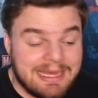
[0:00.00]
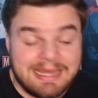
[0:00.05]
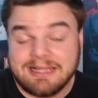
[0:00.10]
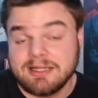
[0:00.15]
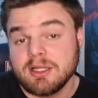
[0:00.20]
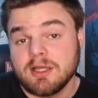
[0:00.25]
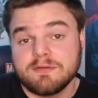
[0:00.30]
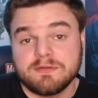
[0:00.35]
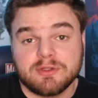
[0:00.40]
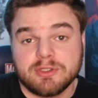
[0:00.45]
I
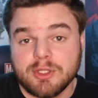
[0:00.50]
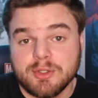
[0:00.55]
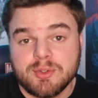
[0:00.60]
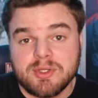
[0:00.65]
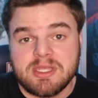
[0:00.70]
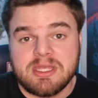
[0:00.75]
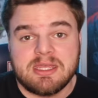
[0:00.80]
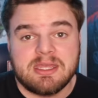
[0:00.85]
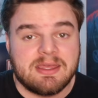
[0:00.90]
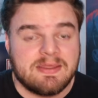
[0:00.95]
loved
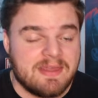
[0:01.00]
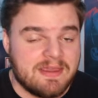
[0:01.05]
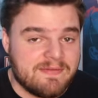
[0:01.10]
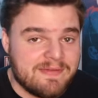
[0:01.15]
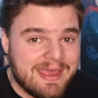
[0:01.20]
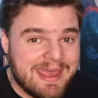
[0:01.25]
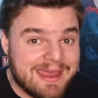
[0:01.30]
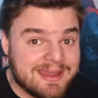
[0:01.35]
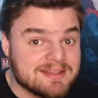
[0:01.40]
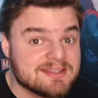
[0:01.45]
Loki and they've
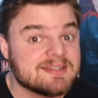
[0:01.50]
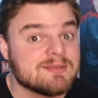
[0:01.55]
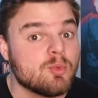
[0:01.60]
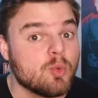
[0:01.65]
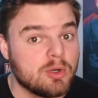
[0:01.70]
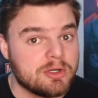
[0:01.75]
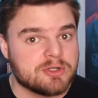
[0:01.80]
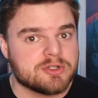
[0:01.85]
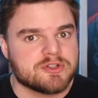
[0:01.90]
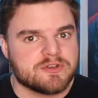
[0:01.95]
had some
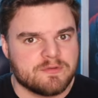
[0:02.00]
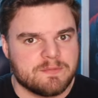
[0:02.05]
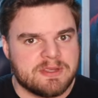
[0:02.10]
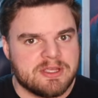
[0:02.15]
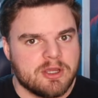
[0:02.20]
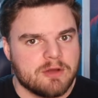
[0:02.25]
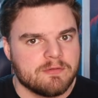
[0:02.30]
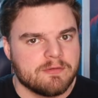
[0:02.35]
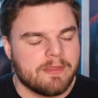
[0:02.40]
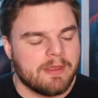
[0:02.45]
winners for
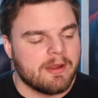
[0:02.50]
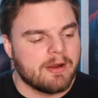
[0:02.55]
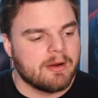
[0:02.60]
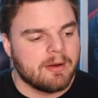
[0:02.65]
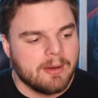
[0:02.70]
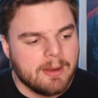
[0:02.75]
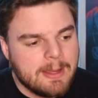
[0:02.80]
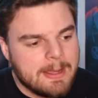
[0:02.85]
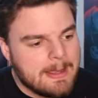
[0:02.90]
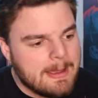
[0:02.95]
me over there,